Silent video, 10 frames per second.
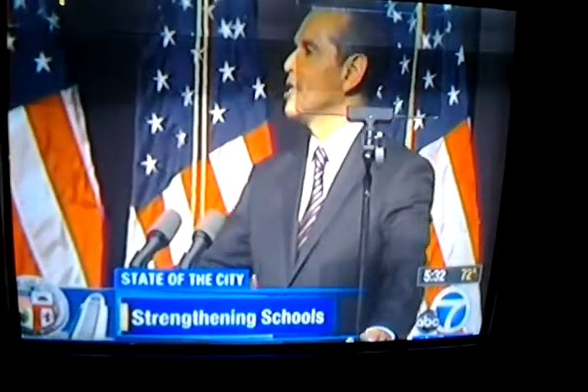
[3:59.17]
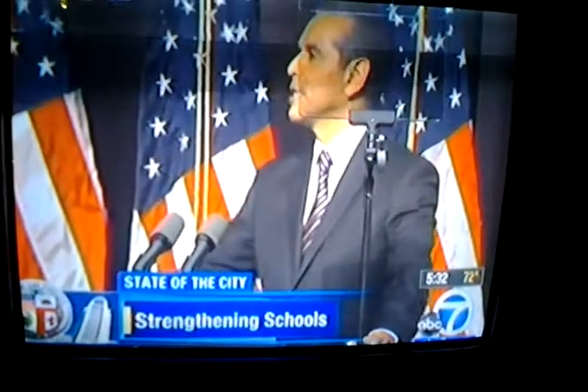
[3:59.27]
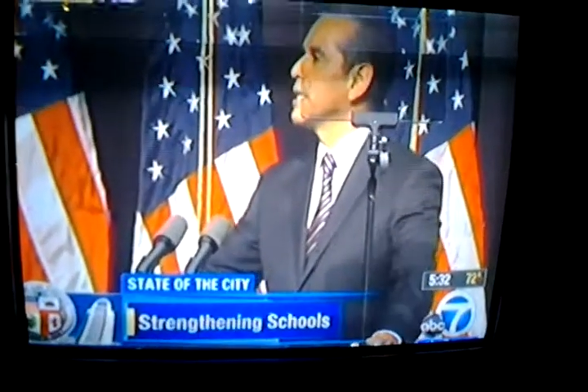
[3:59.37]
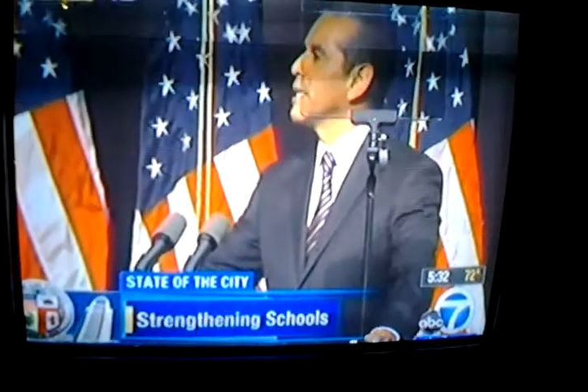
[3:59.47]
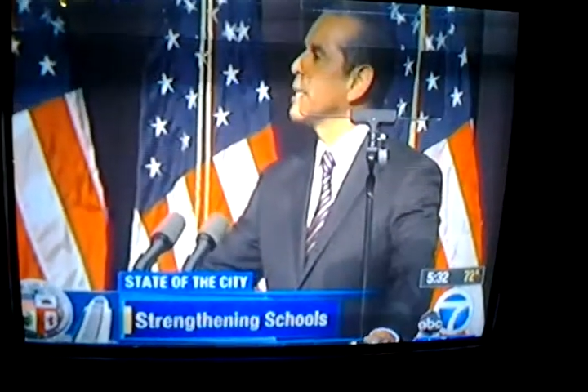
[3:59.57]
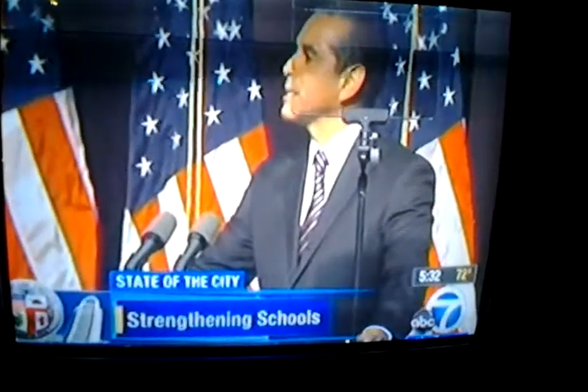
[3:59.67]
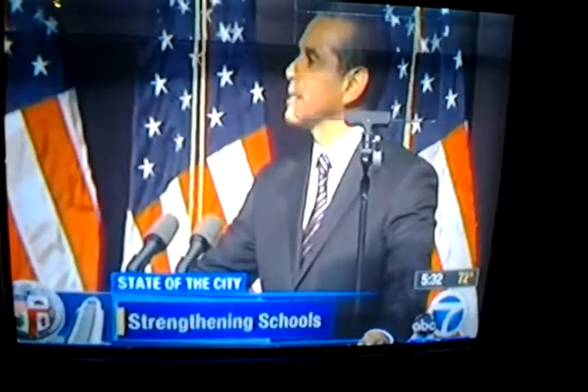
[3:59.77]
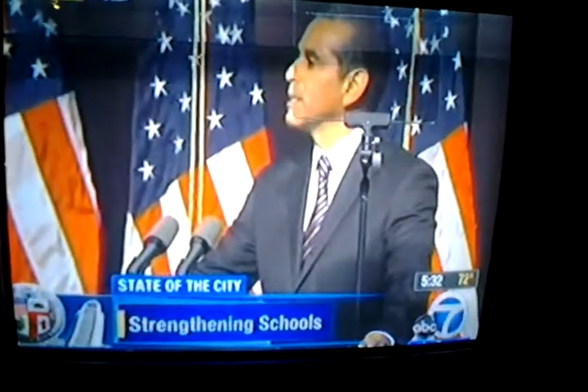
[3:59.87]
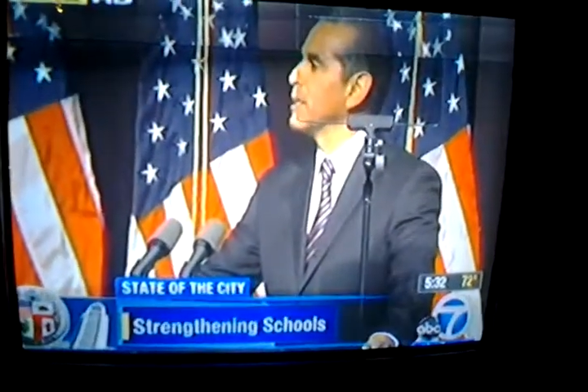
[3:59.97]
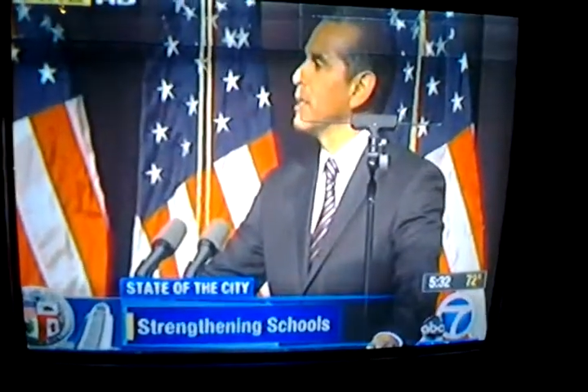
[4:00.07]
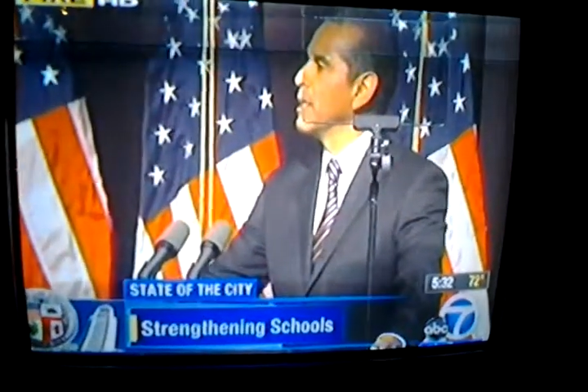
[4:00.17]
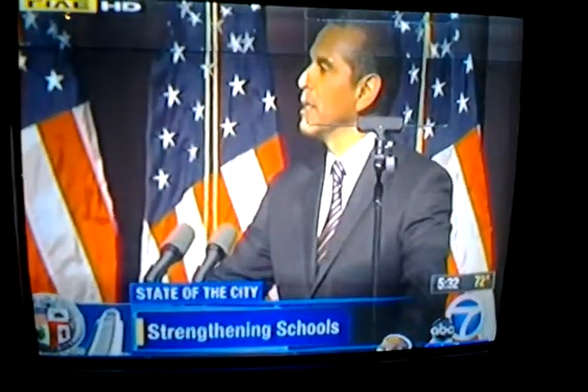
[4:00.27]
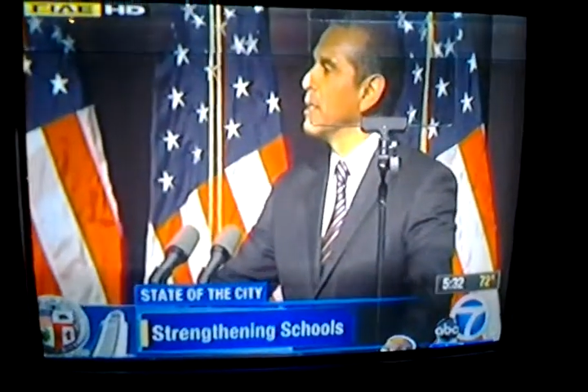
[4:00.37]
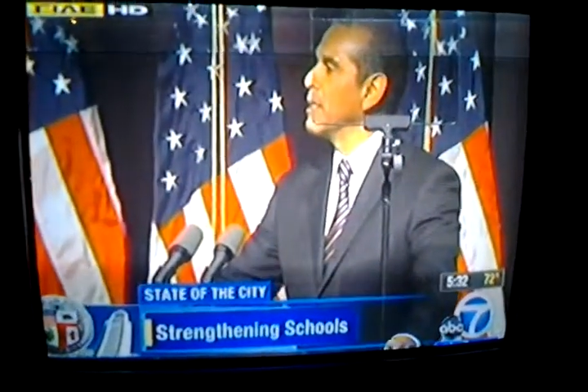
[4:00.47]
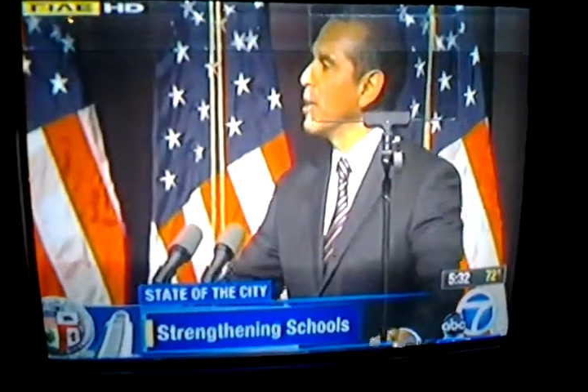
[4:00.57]
budget cuts,
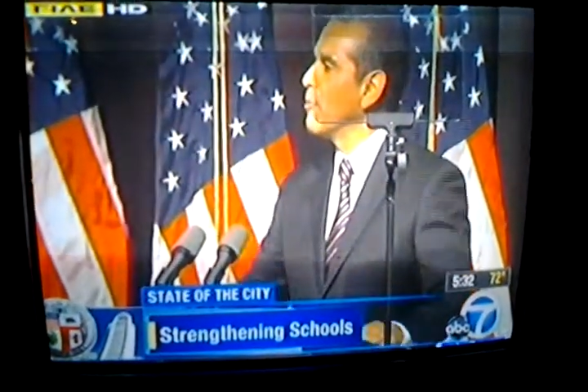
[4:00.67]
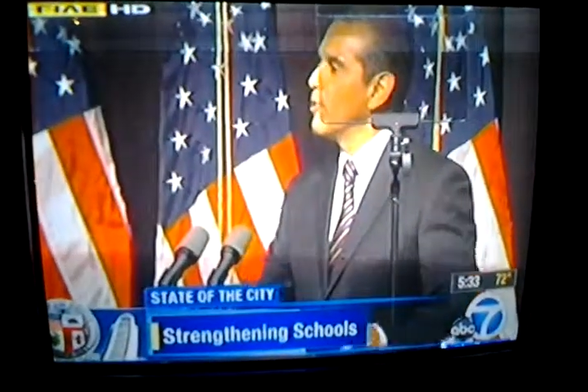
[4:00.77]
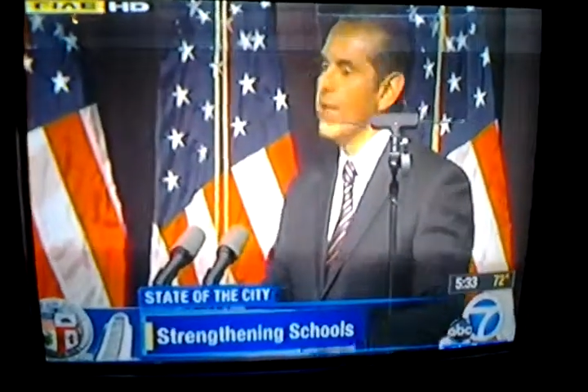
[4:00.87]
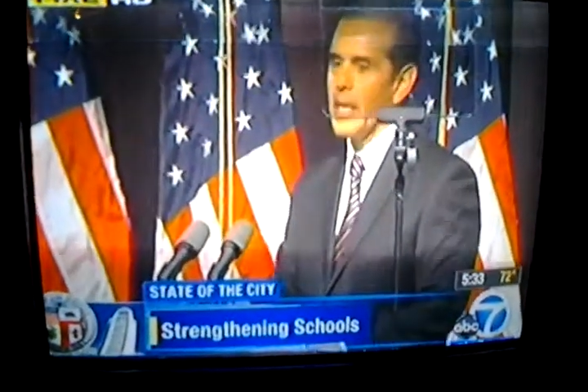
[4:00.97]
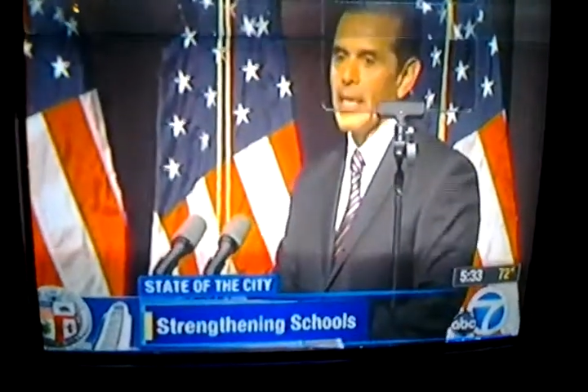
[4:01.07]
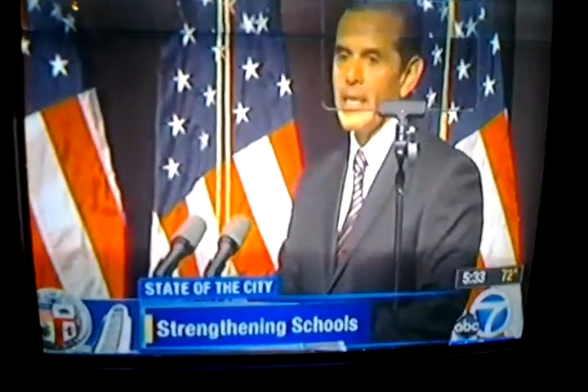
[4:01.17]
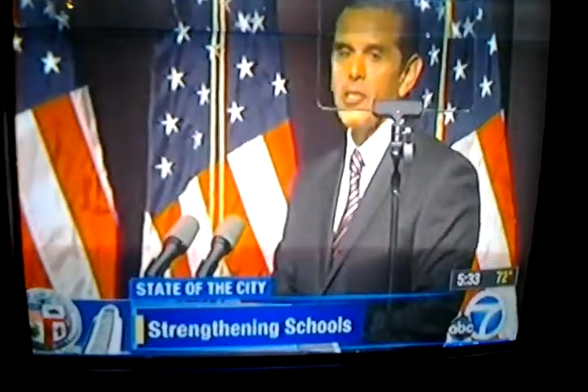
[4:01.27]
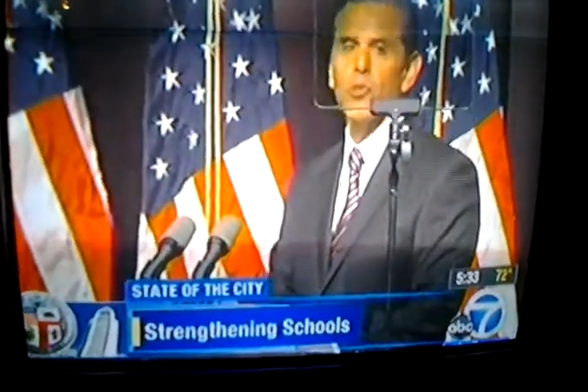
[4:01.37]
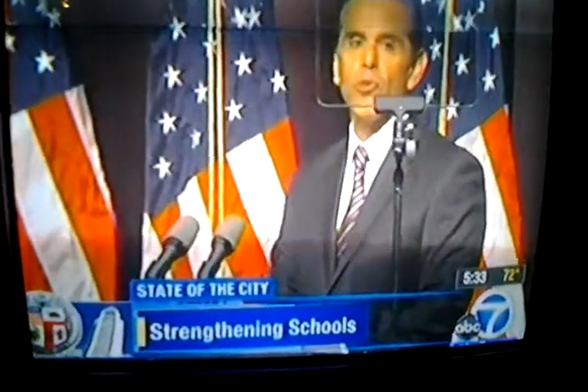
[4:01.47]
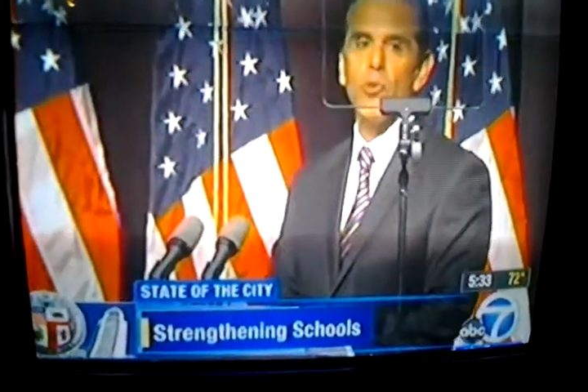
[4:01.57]
the number of LA